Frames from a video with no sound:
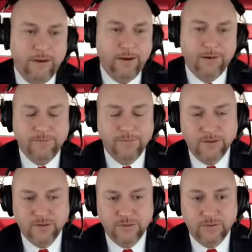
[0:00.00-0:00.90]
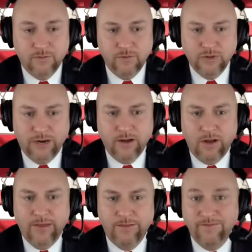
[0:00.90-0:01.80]
our industry, we try to
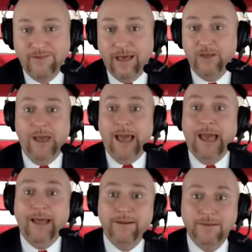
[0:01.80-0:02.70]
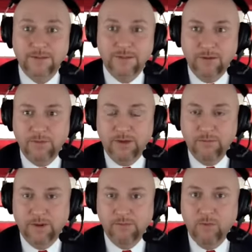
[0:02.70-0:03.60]
call that value add. So I'm going to
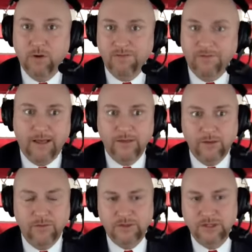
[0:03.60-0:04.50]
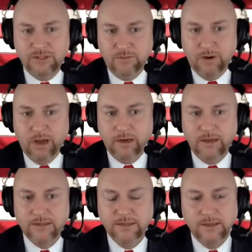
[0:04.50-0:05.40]
bring more value than just the
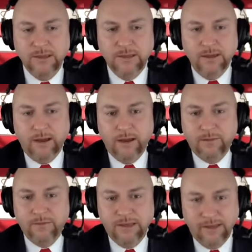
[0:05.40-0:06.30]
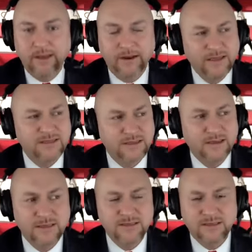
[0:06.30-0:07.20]
product. And it is
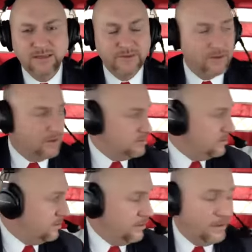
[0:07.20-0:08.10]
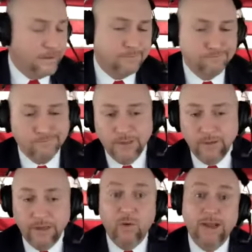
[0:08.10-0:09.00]
a difficult,
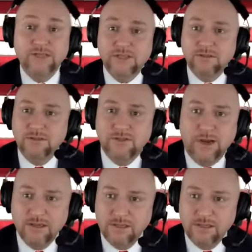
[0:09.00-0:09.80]
equation to try to